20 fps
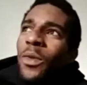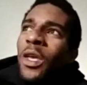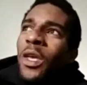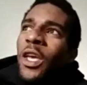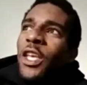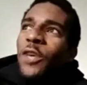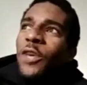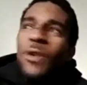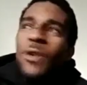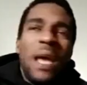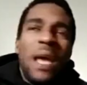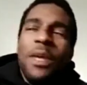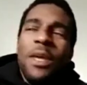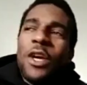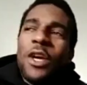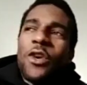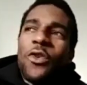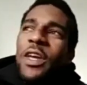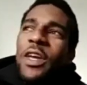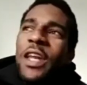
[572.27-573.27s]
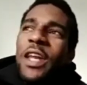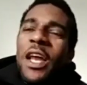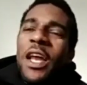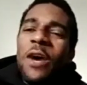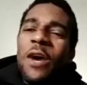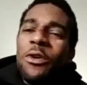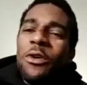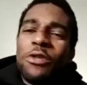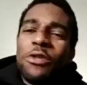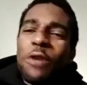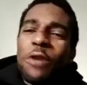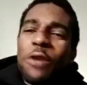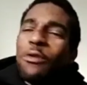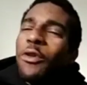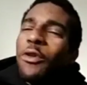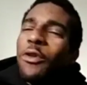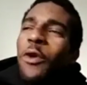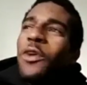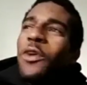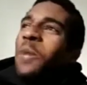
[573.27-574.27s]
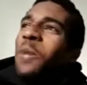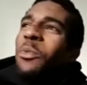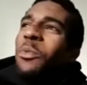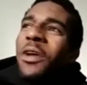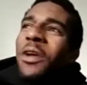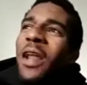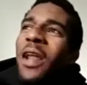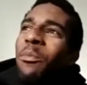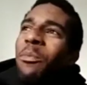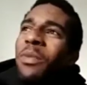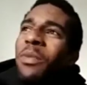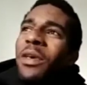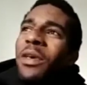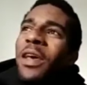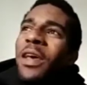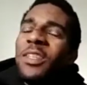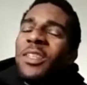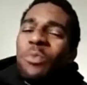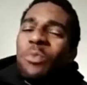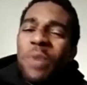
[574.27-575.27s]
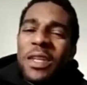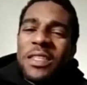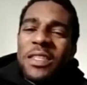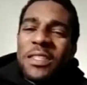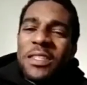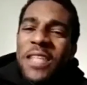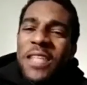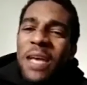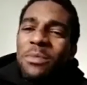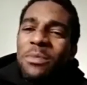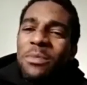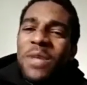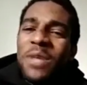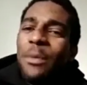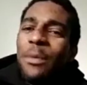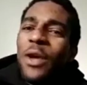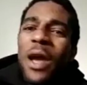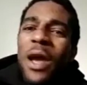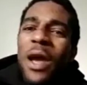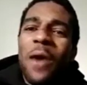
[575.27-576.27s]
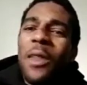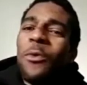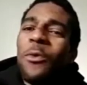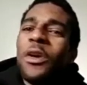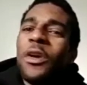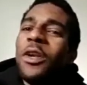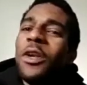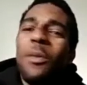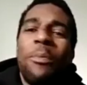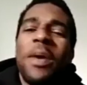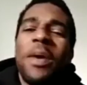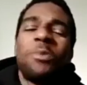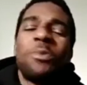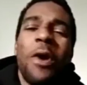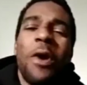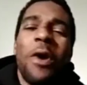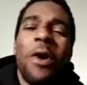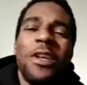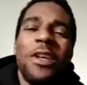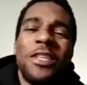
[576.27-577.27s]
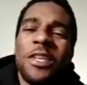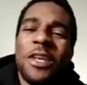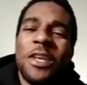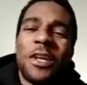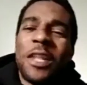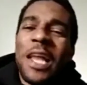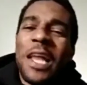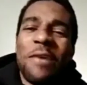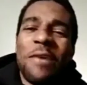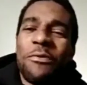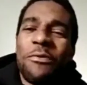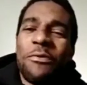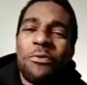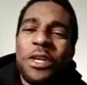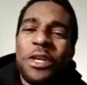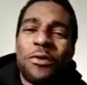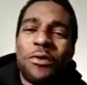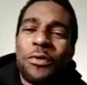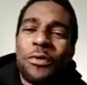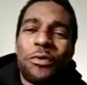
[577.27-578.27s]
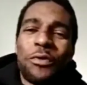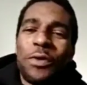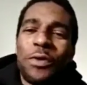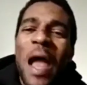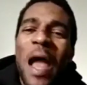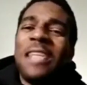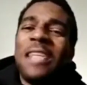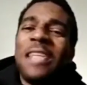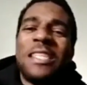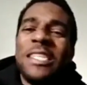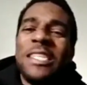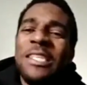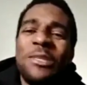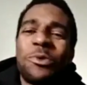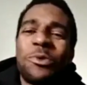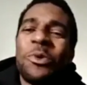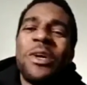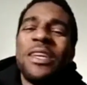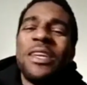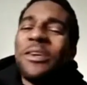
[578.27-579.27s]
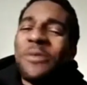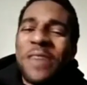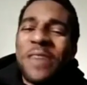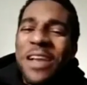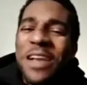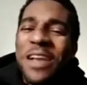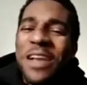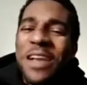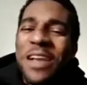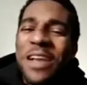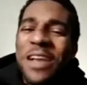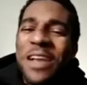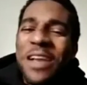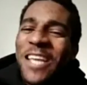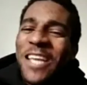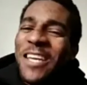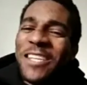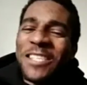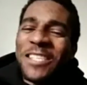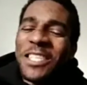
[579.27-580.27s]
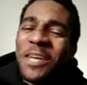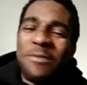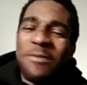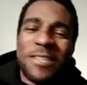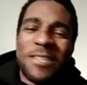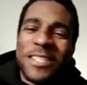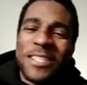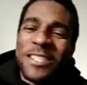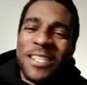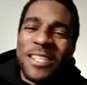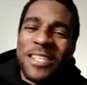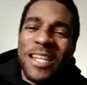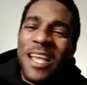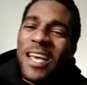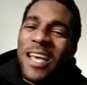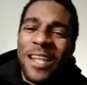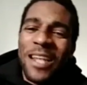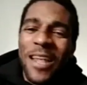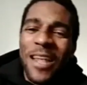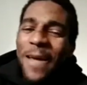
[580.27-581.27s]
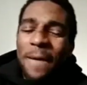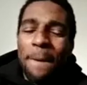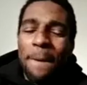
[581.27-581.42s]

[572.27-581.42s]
you damn near green out, you start throwing up and all that BS, but at the same time you're at like one of the best parties of your life when you're 19, 20 or whatever, and you're saying to yourself, this is lit, like,